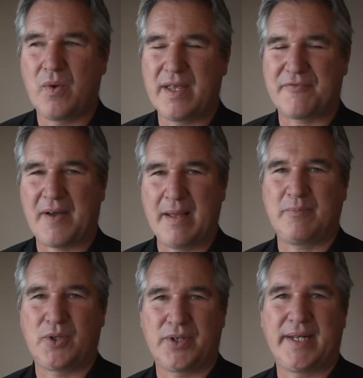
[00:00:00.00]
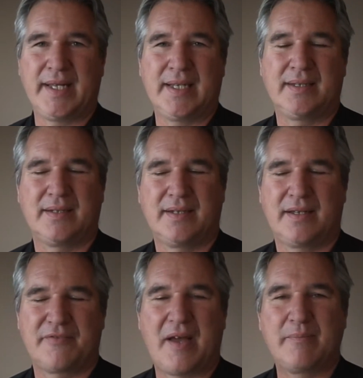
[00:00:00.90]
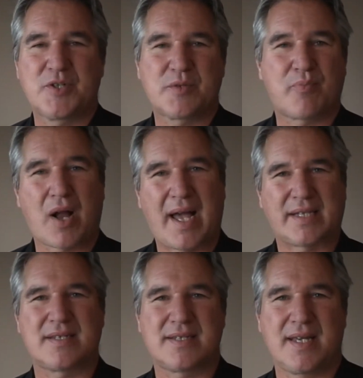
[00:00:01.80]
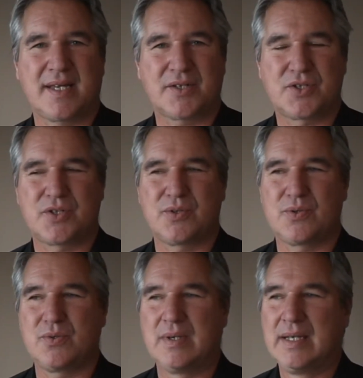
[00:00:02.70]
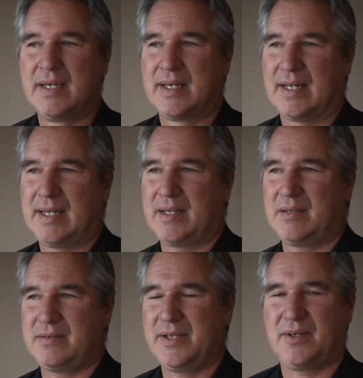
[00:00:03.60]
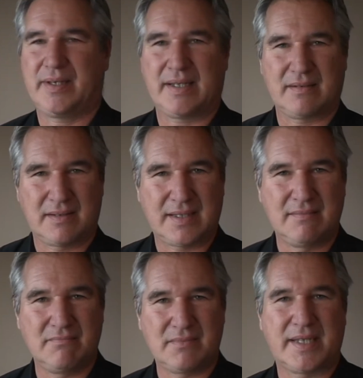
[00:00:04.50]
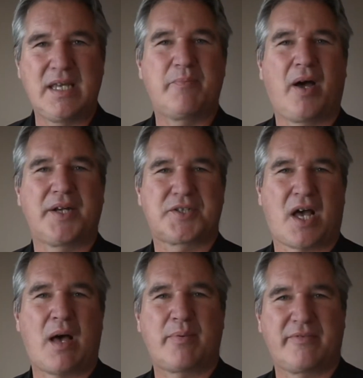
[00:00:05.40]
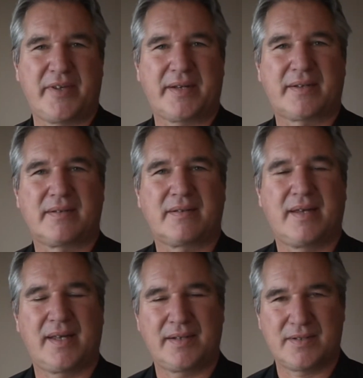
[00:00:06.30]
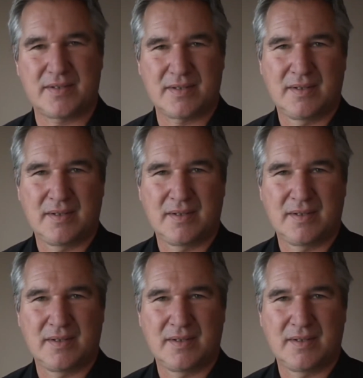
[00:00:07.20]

If I'm learning, if I'm just practicing to, like keep on top of it and